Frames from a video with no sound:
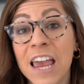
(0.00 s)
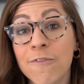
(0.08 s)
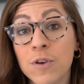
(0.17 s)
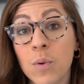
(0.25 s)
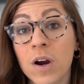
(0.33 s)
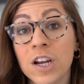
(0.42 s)

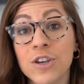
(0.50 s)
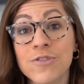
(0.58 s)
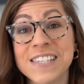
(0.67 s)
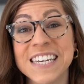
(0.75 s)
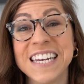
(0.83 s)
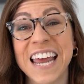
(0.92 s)
if you are
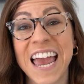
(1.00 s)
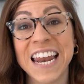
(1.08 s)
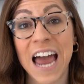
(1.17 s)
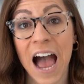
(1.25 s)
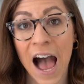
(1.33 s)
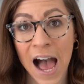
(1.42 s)
using
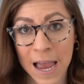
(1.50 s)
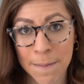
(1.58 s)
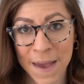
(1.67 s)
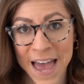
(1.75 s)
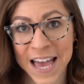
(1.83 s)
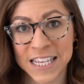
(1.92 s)
an
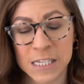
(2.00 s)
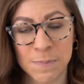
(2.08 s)
iPad